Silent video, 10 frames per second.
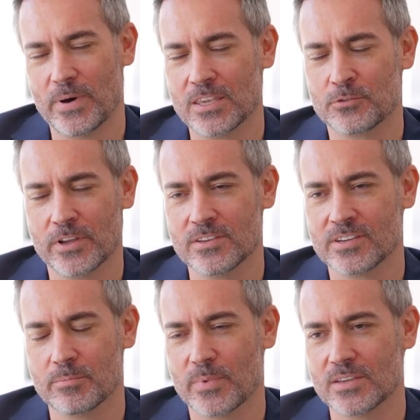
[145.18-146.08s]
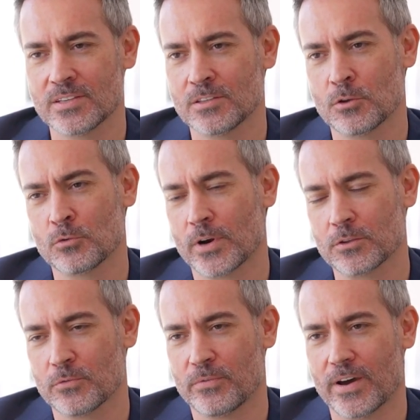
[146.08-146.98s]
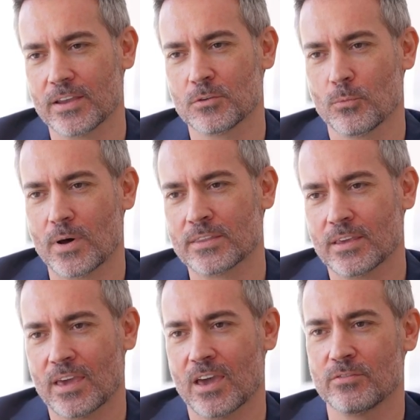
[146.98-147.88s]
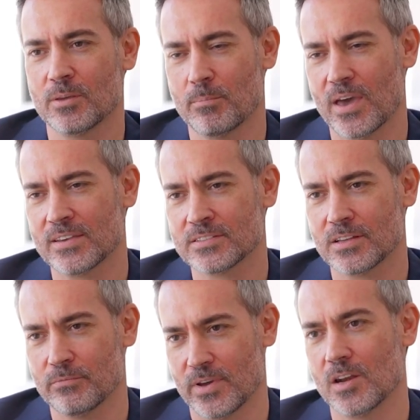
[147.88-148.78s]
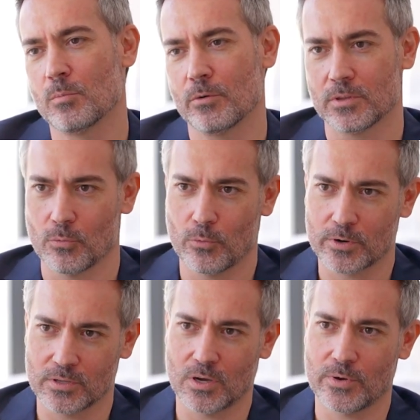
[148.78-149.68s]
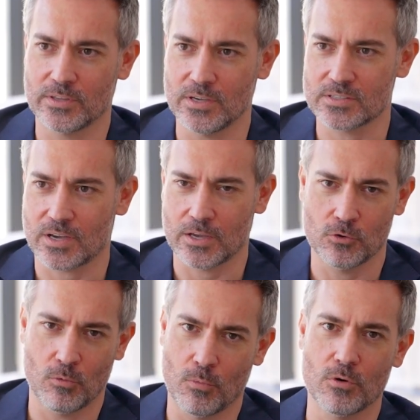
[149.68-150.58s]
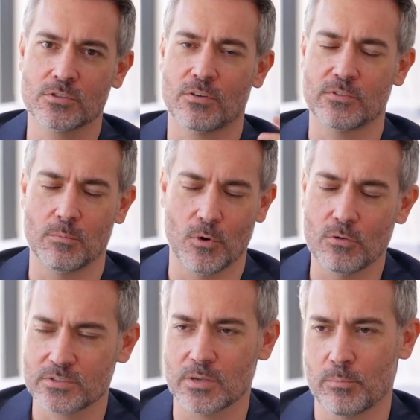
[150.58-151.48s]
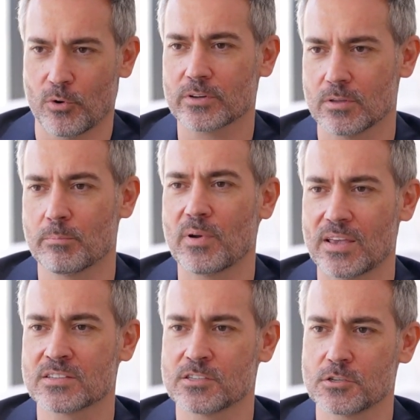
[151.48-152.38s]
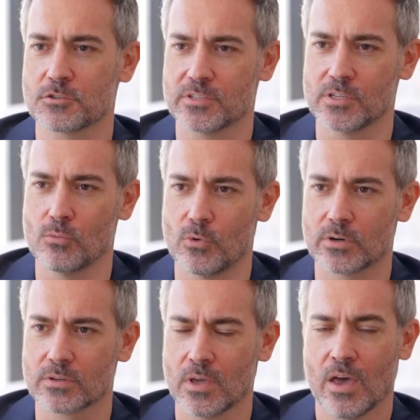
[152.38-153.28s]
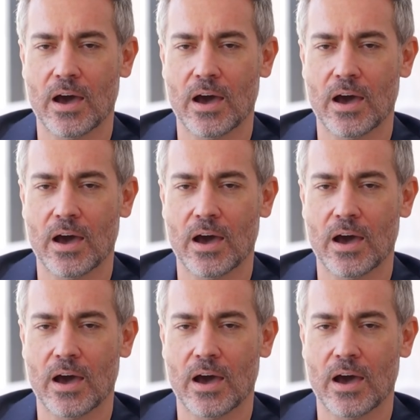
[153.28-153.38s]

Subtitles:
My trainings are based on to try to find what I have the best available in the world nowadays. I know most of the most important plastic surgeons in the world.